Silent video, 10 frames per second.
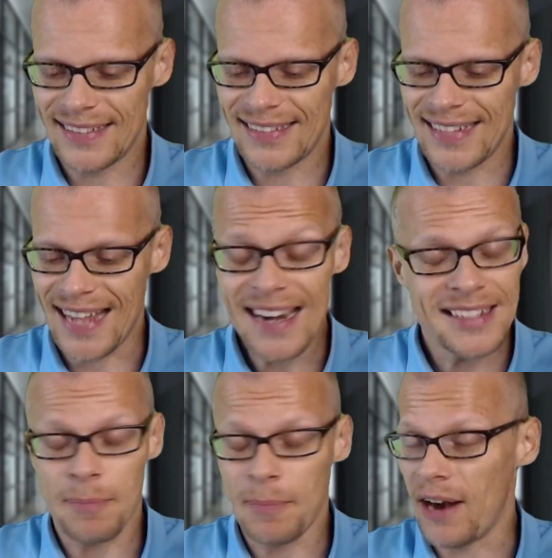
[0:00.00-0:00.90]
that
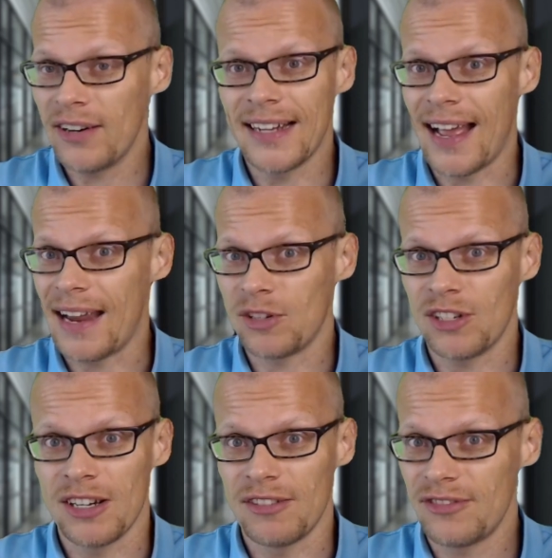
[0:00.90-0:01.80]
is a paradigm
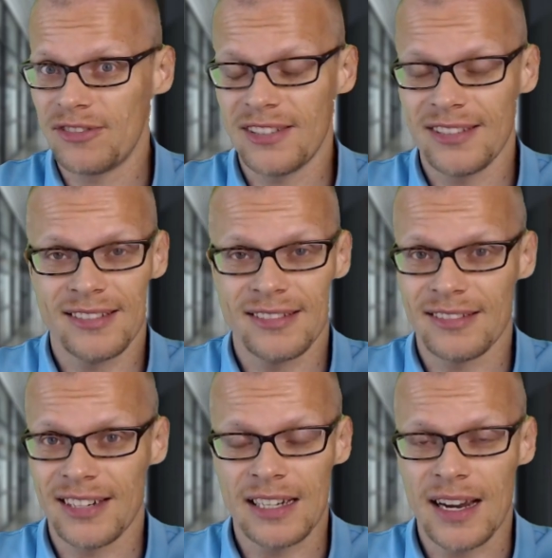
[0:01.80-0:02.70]
shift.
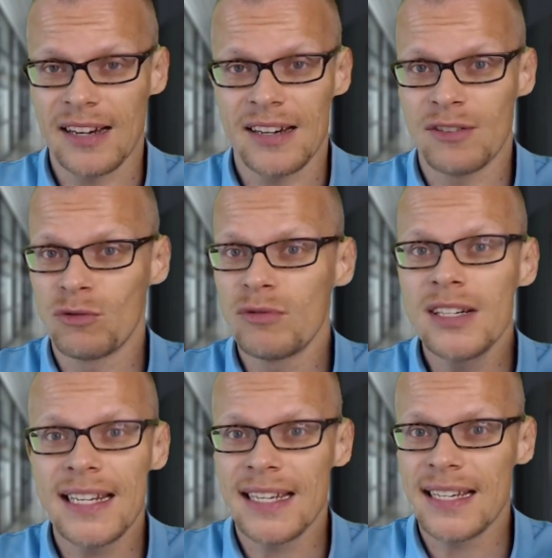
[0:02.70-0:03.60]
It
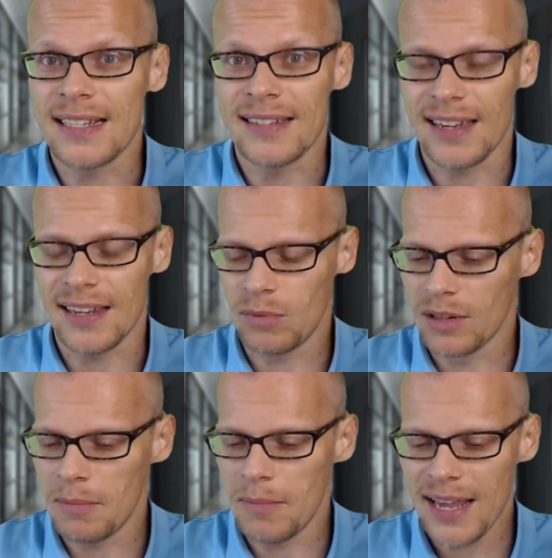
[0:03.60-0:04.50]
really is. It
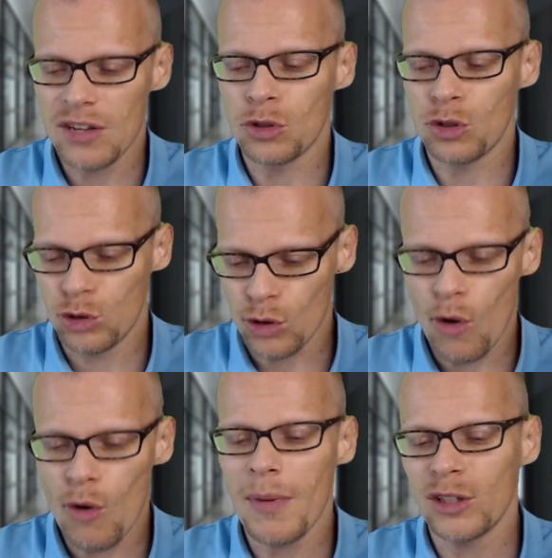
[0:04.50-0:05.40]
will make you
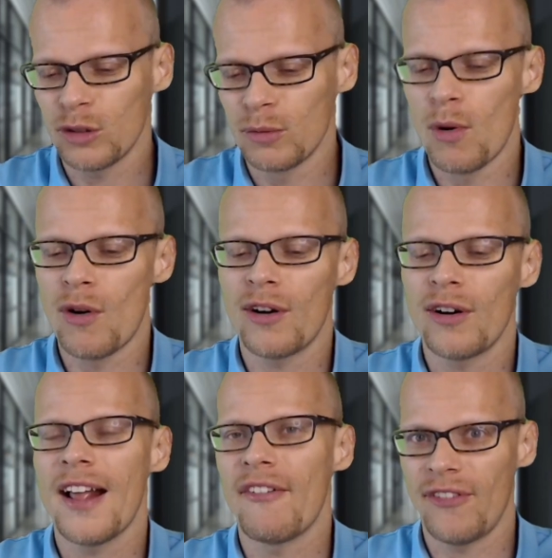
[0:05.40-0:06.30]
so much
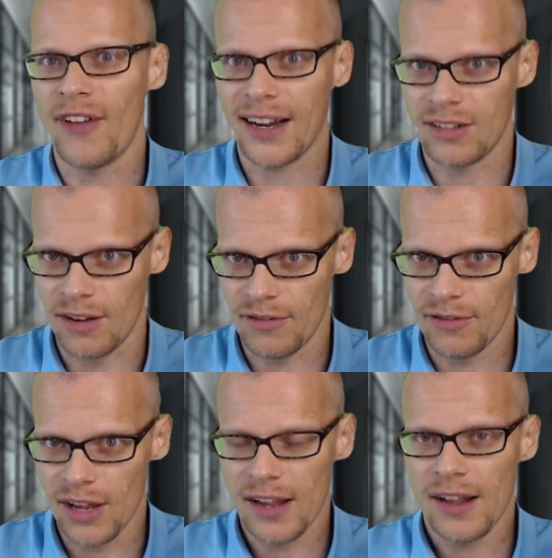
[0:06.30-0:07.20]
more
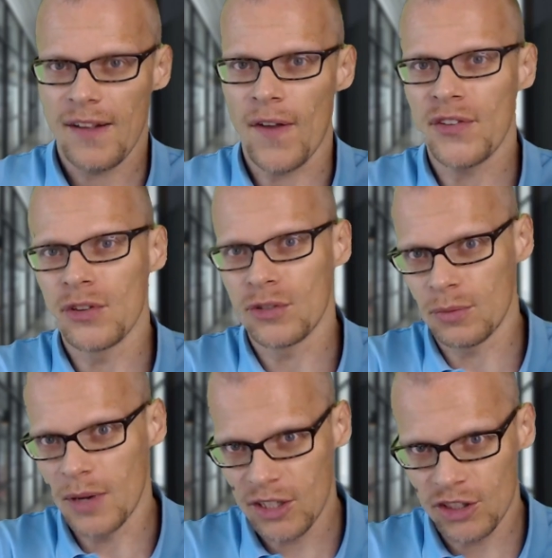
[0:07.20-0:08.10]
effective if you
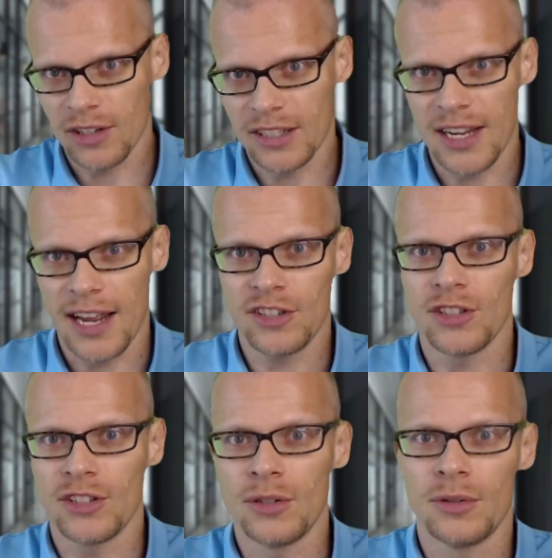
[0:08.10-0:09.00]
switch your
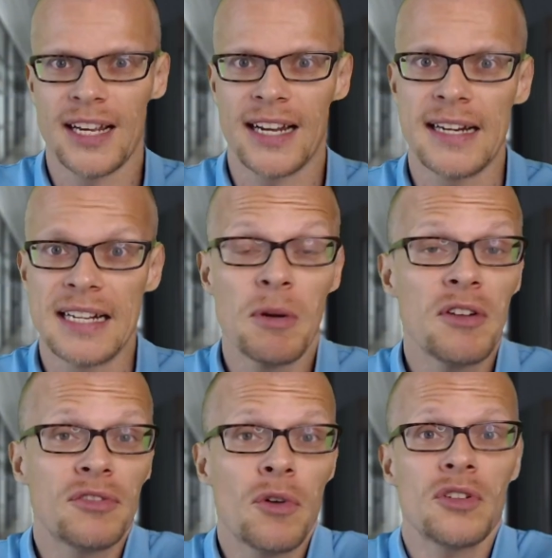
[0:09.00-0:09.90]
attention to techniques. But
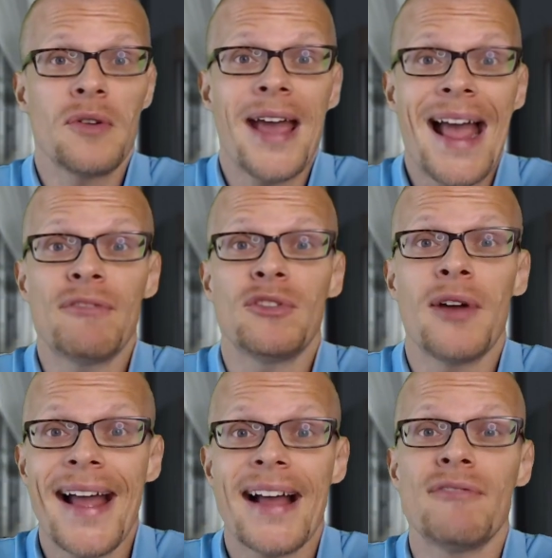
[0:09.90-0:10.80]
of course, you have
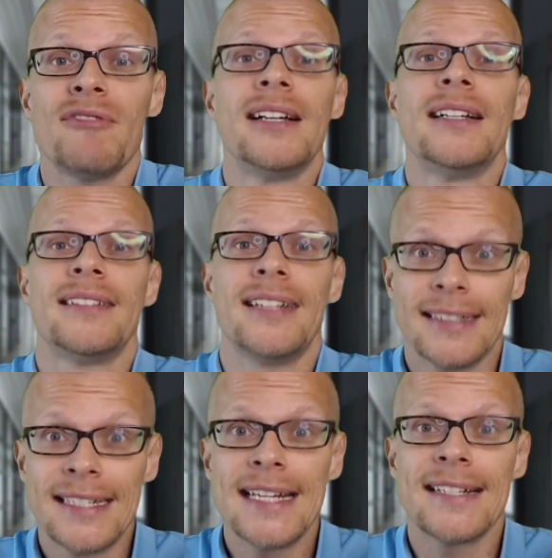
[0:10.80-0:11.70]
to have
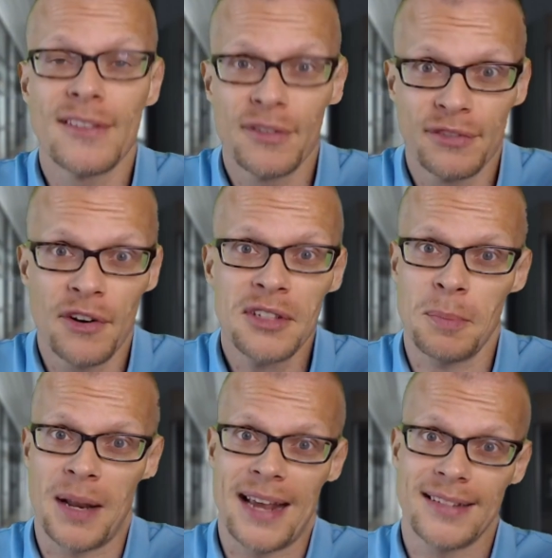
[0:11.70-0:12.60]
techniques in the
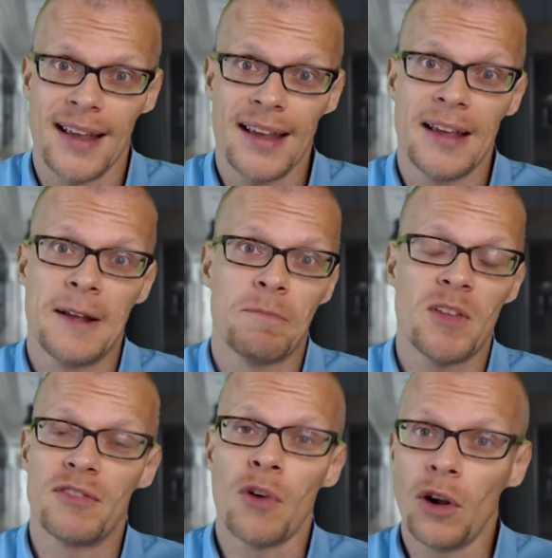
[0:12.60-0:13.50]
first place.
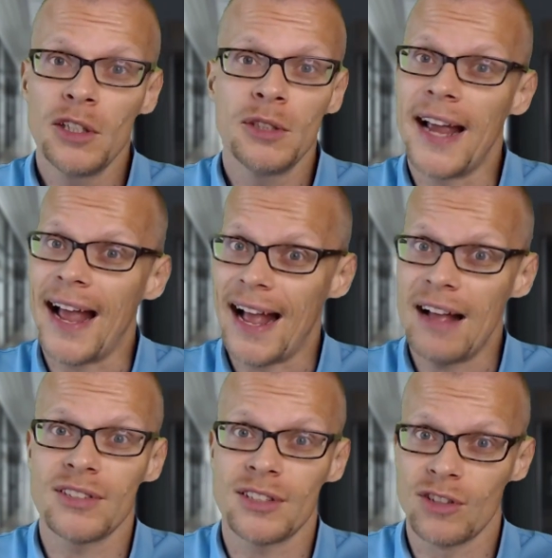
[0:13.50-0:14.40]
If all you
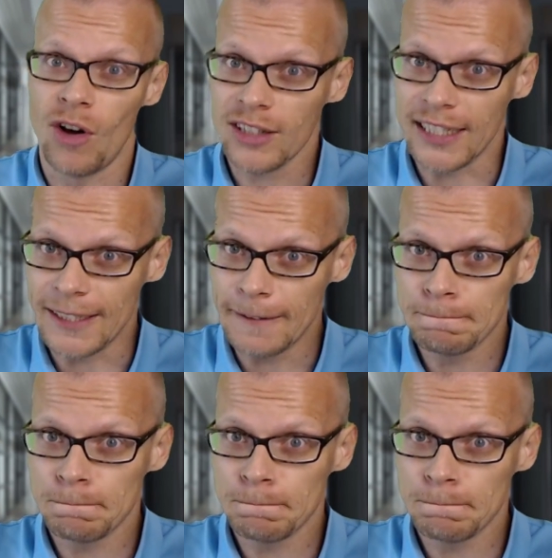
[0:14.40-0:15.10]
have is talking